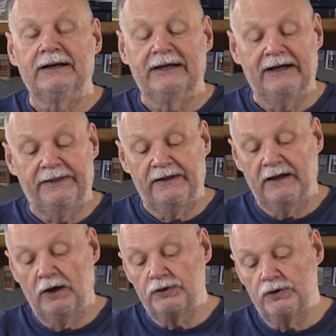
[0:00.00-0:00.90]
And I
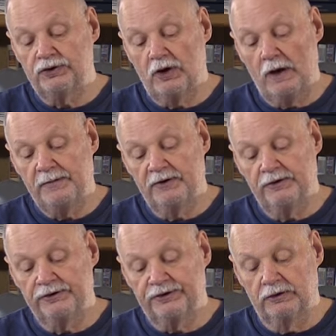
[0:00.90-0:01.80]
think I'll use
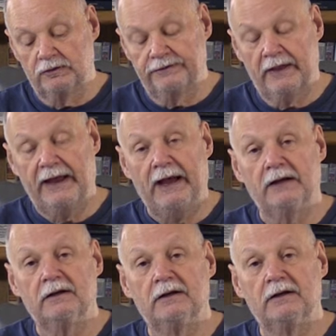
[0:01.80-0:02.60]
carpenter's glue for that.